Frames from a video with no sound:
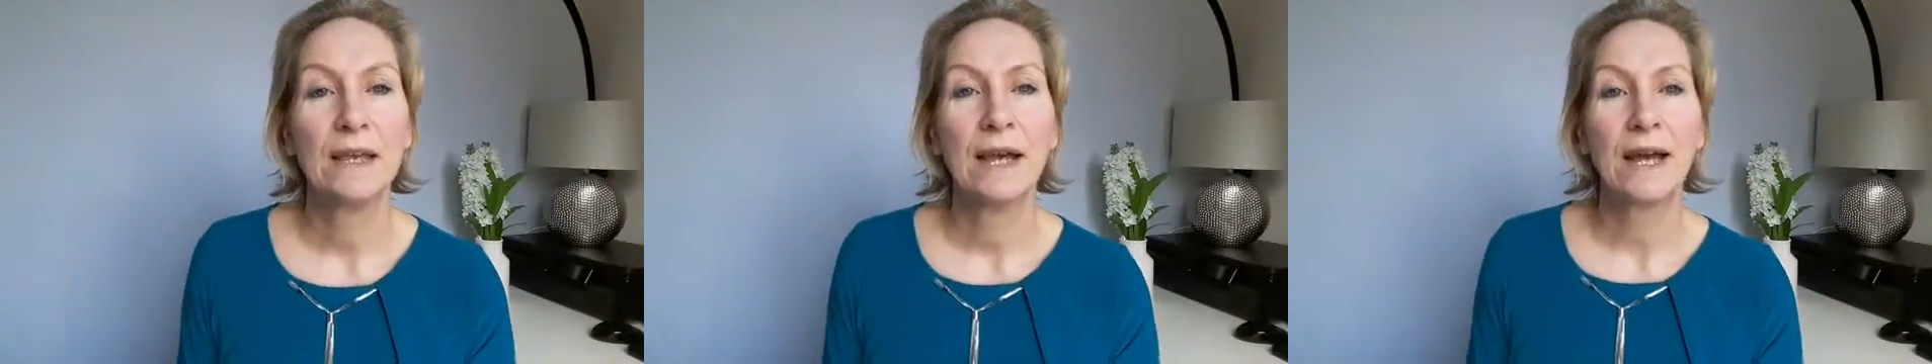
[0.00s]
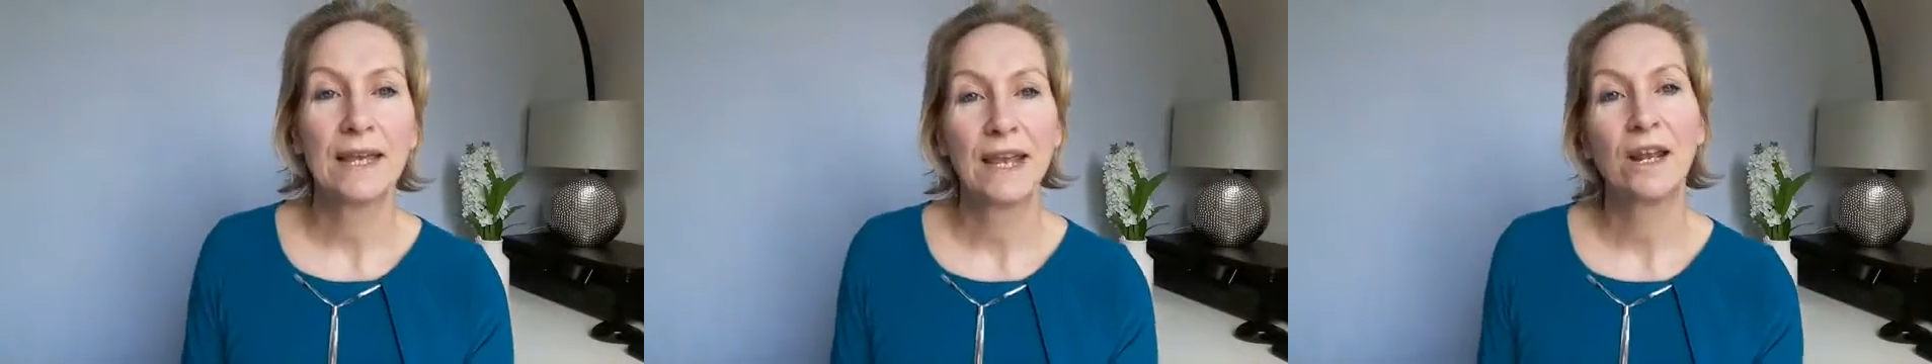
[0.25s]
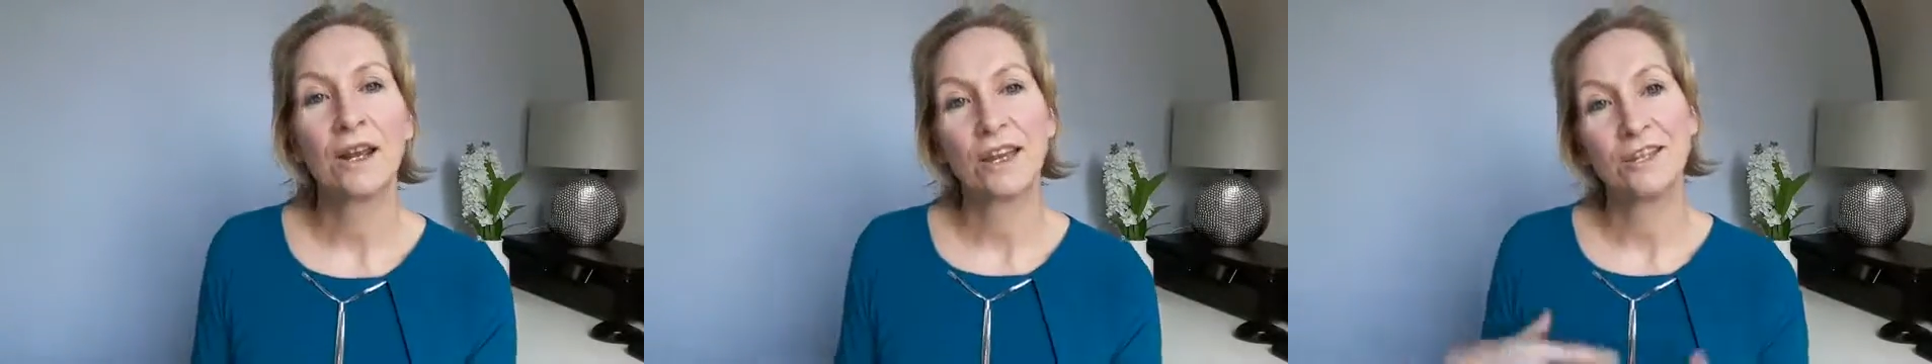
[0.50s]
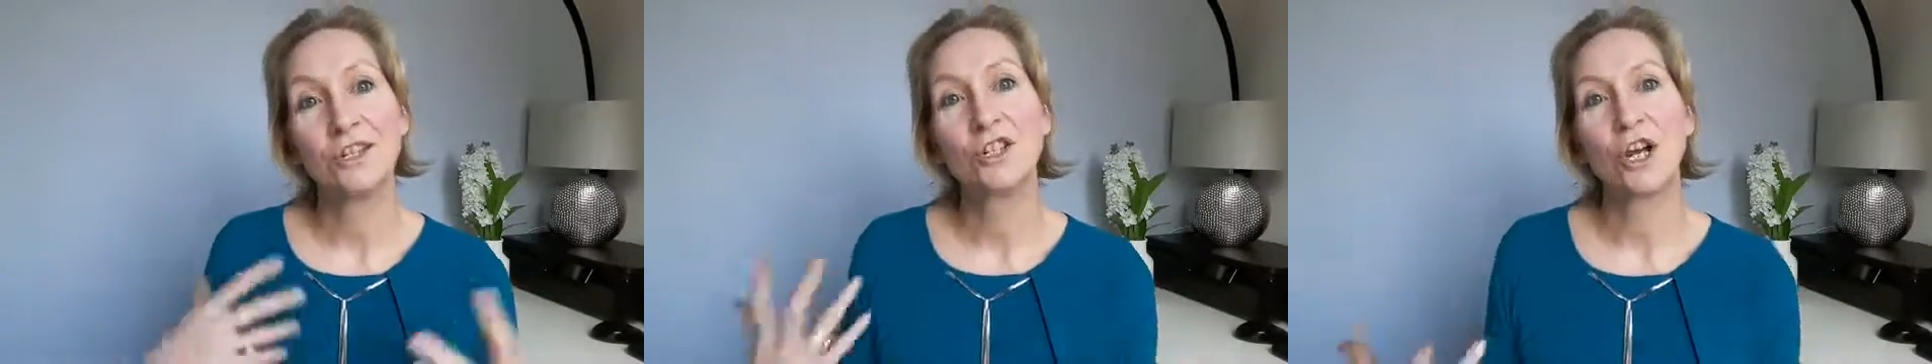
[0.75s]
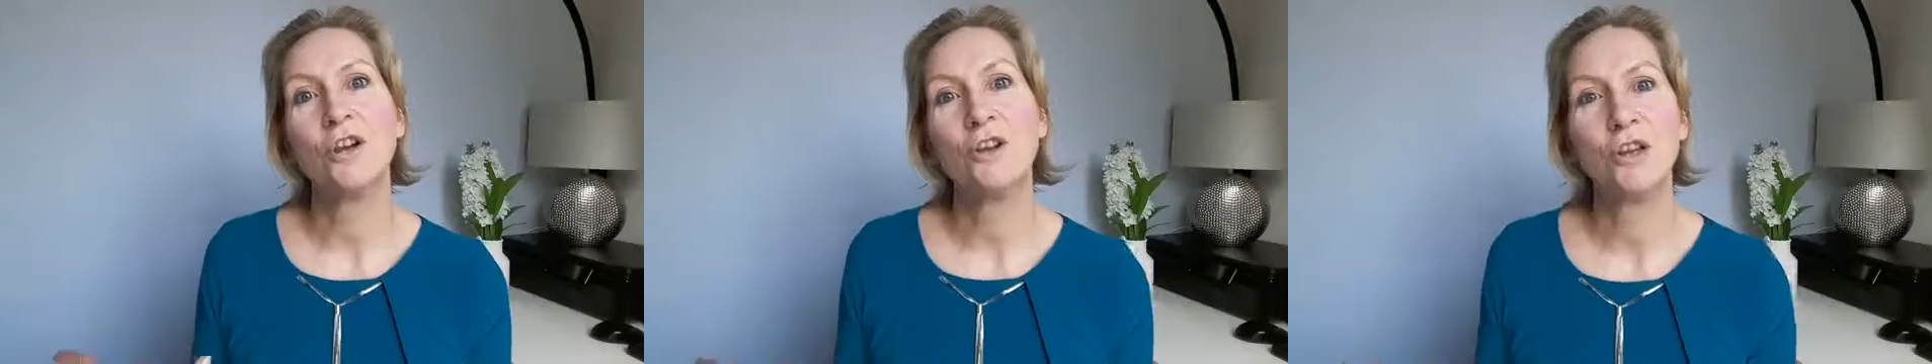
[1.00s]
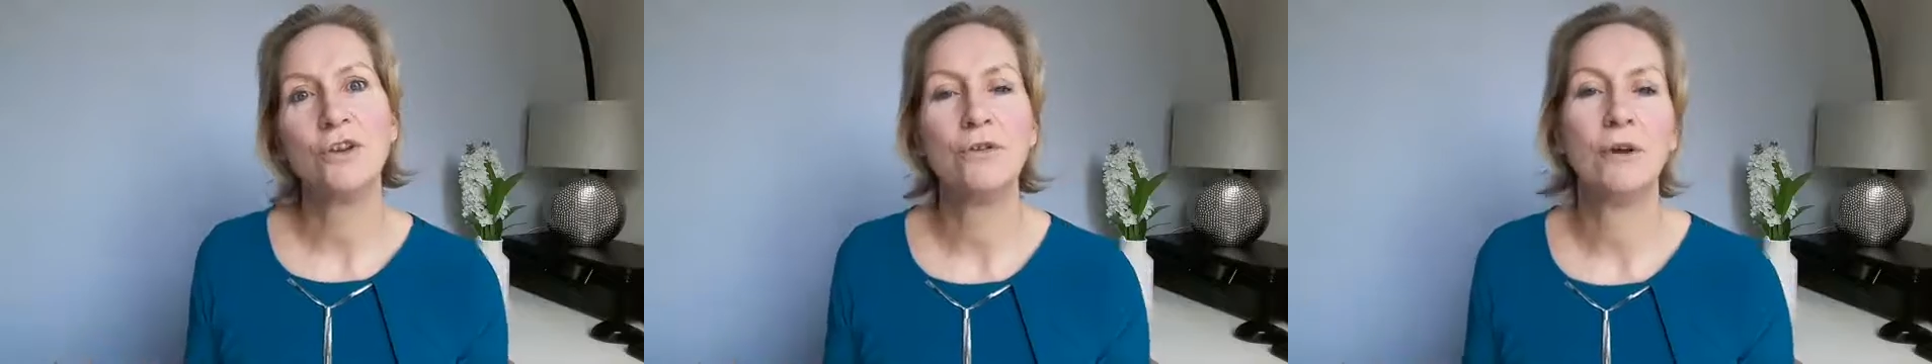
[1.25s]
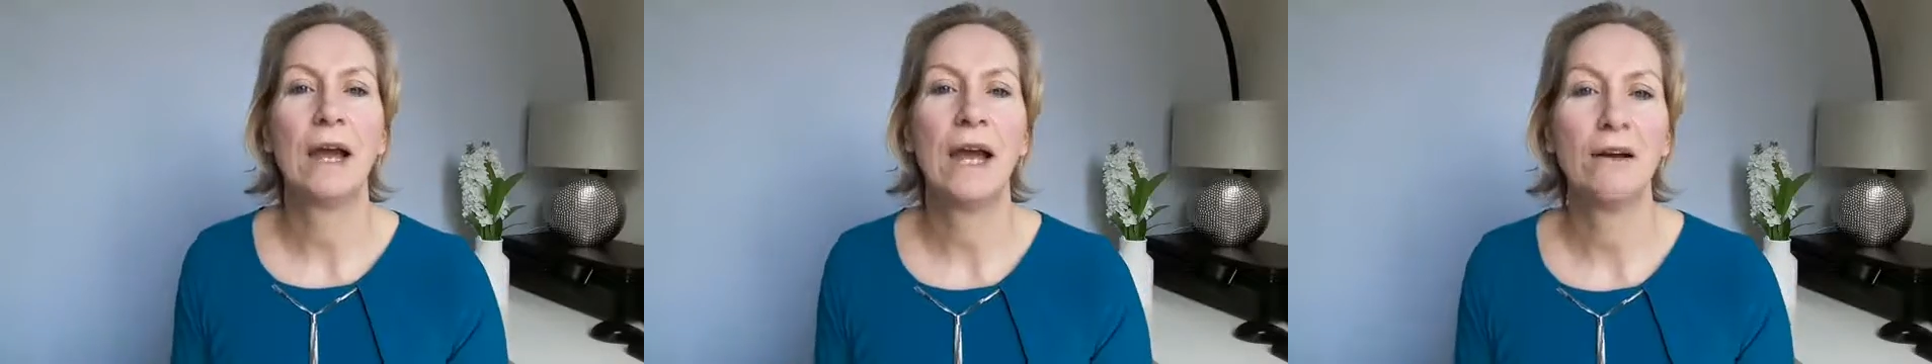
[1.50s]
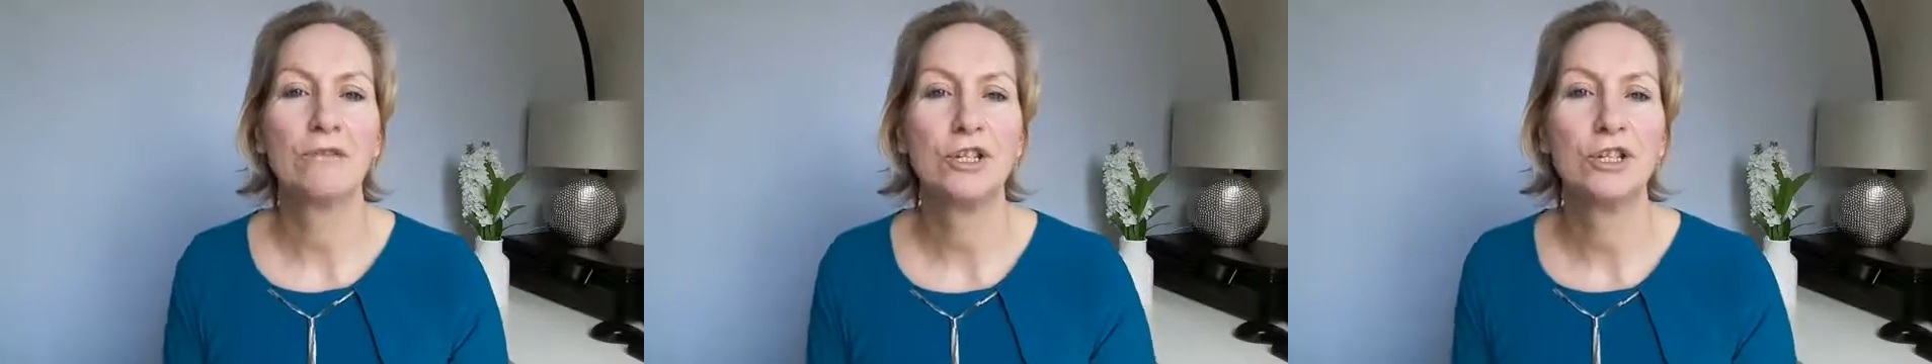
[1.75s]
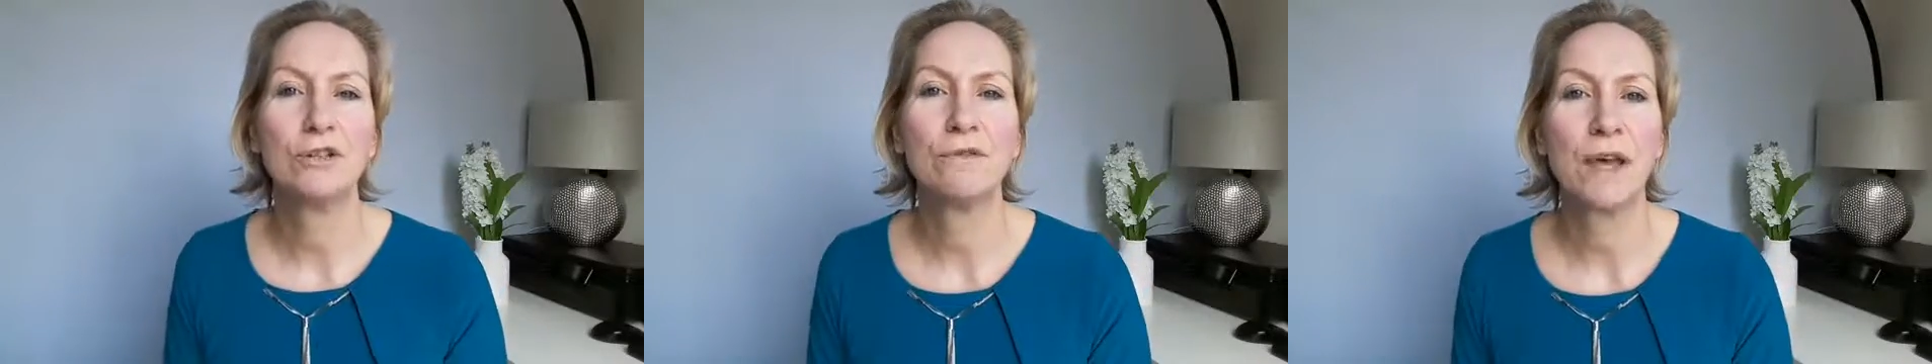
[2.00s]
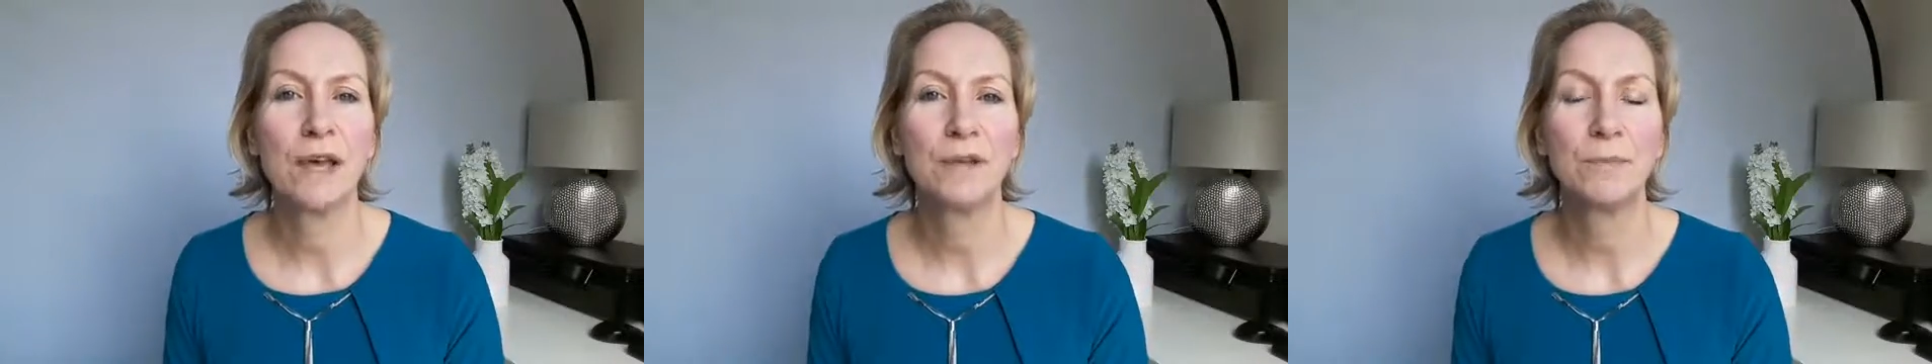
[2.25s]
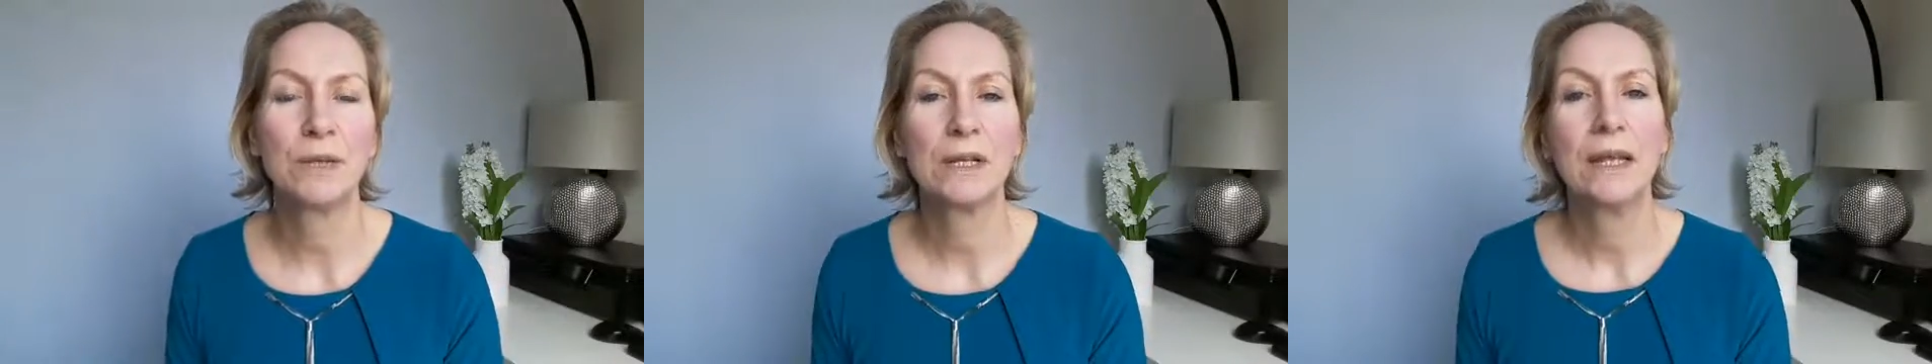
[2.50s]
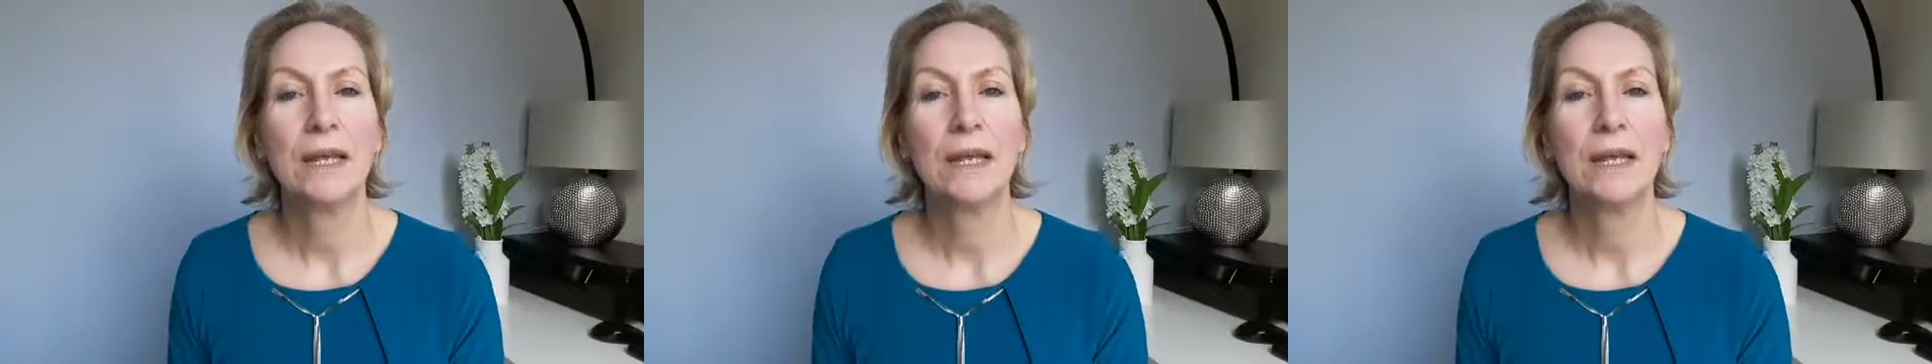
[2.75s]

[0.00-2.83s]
Again, I can show you how to do that, but